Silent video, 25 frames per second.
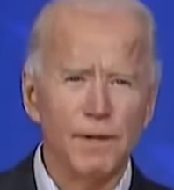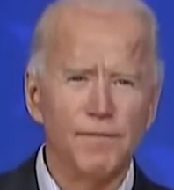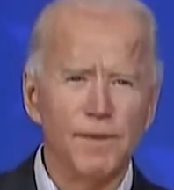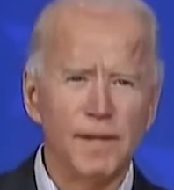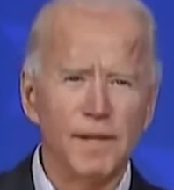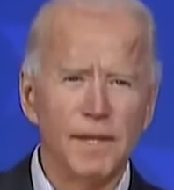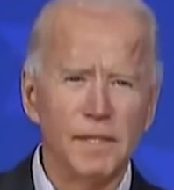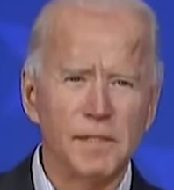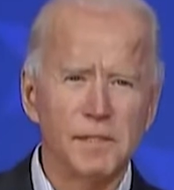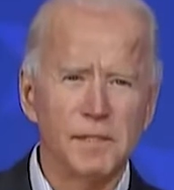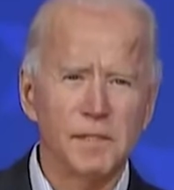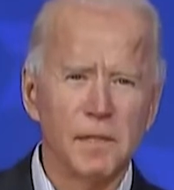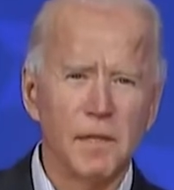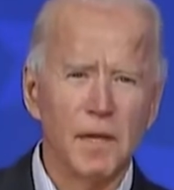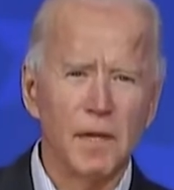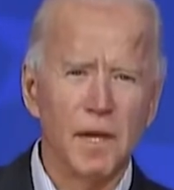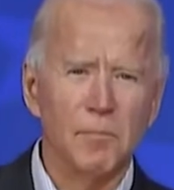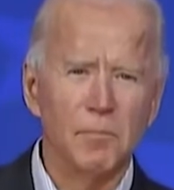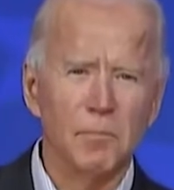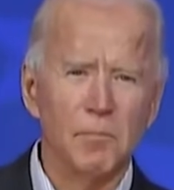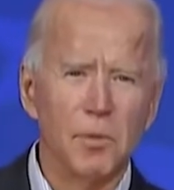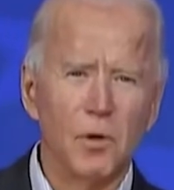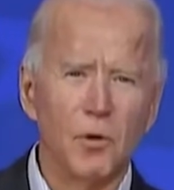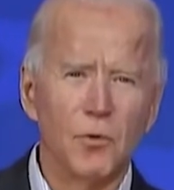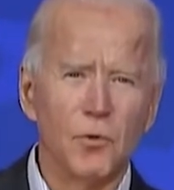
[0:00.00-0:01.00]
Trump's
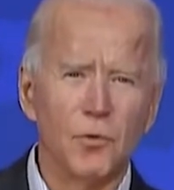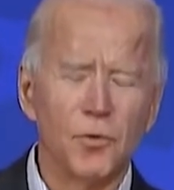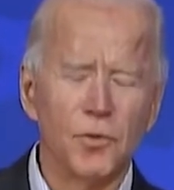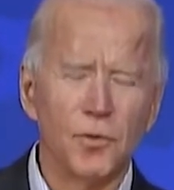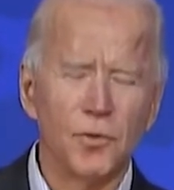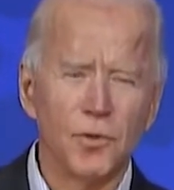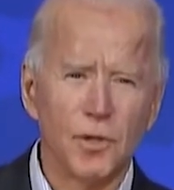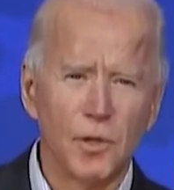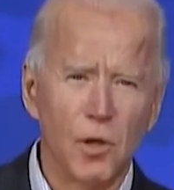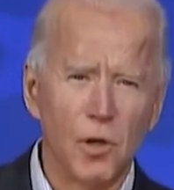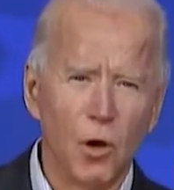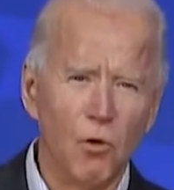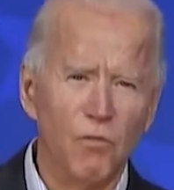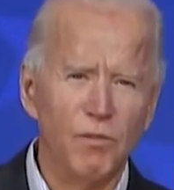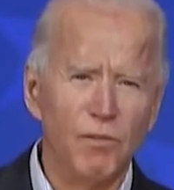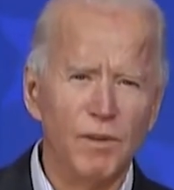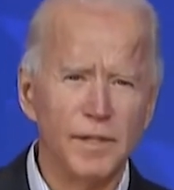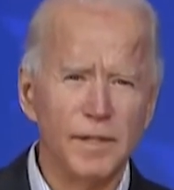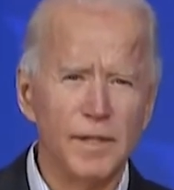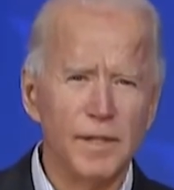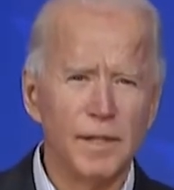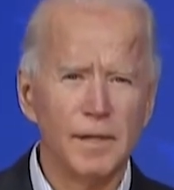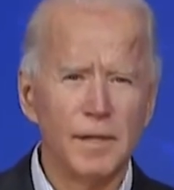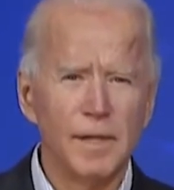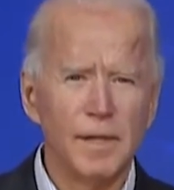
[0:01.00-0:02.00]

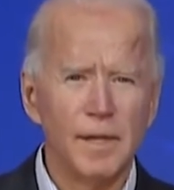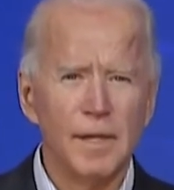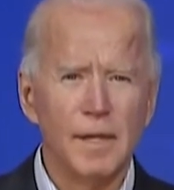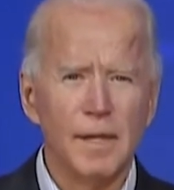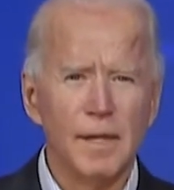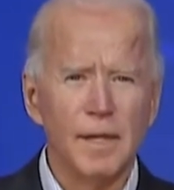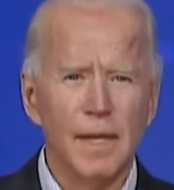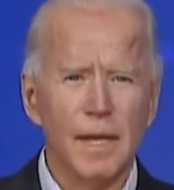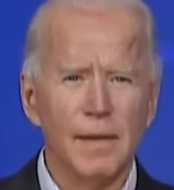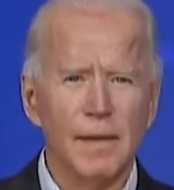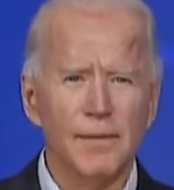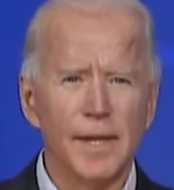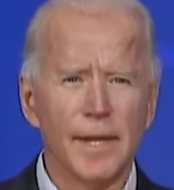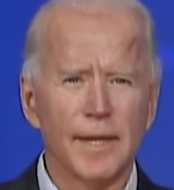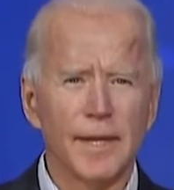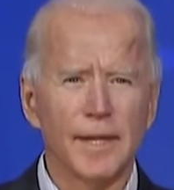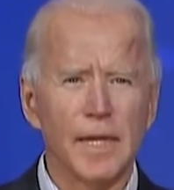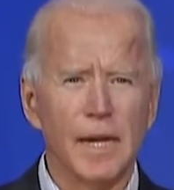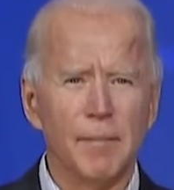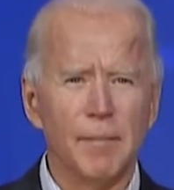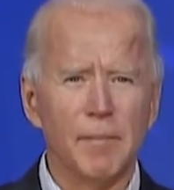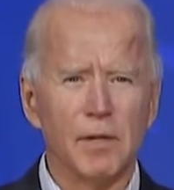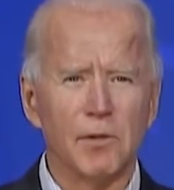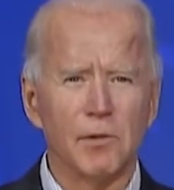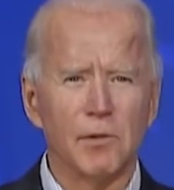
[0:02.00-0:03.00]
handling of
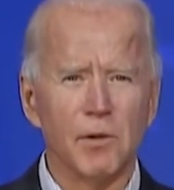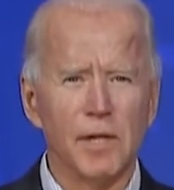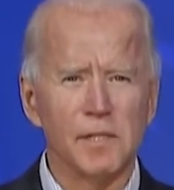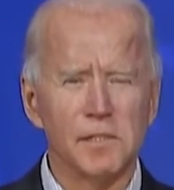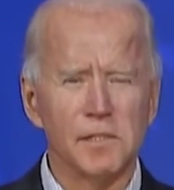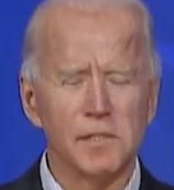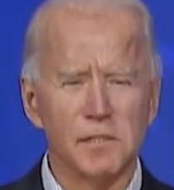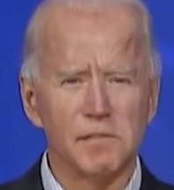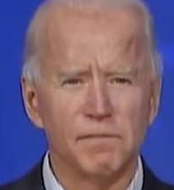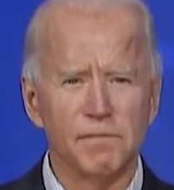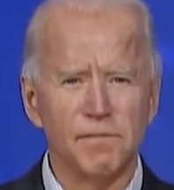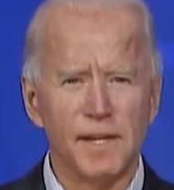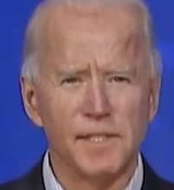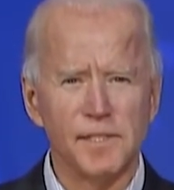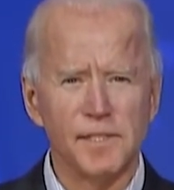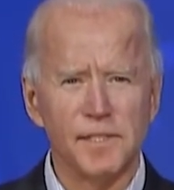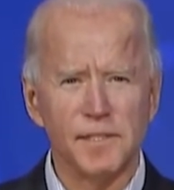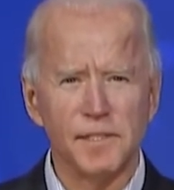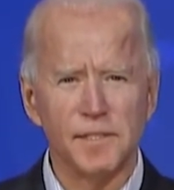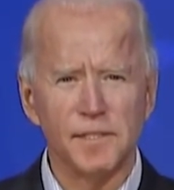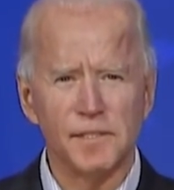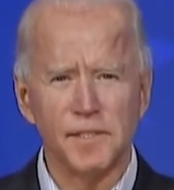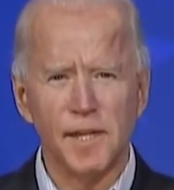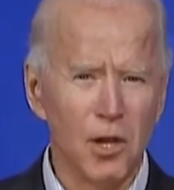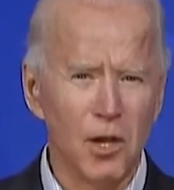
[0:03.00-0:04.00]
COVID-19
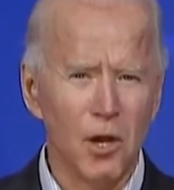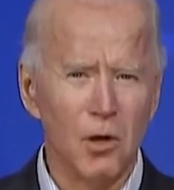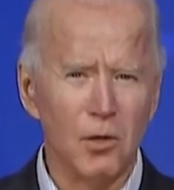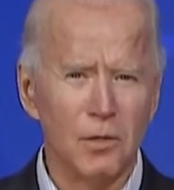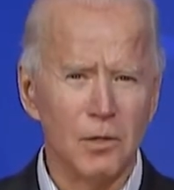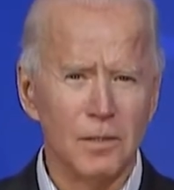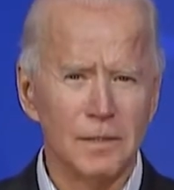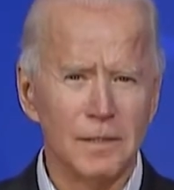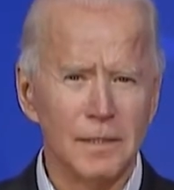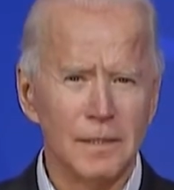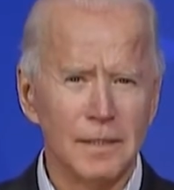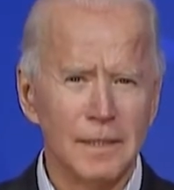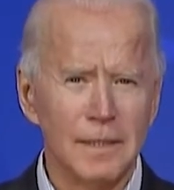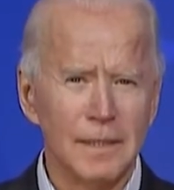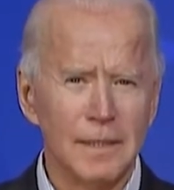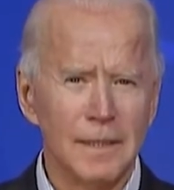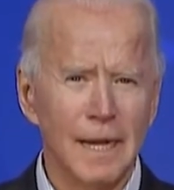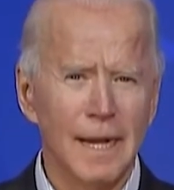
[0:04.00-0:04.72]
was a